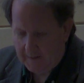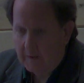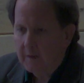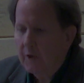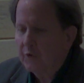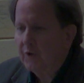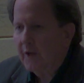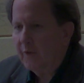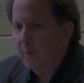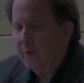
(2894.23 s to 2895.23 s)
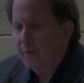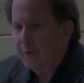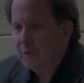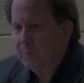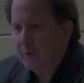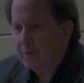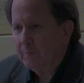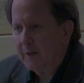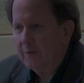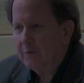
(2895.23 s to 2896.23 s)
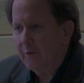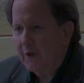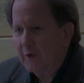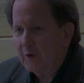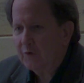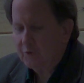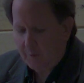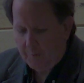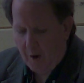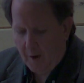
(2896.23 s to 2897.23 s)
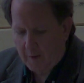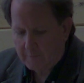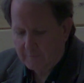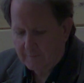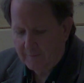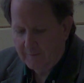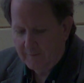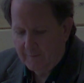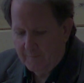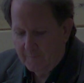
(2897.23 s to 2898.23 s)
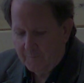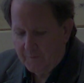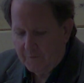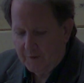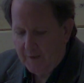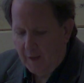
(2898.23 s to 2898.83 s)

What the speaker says: Here's another one of those books based on The Innocents Abroad. The Not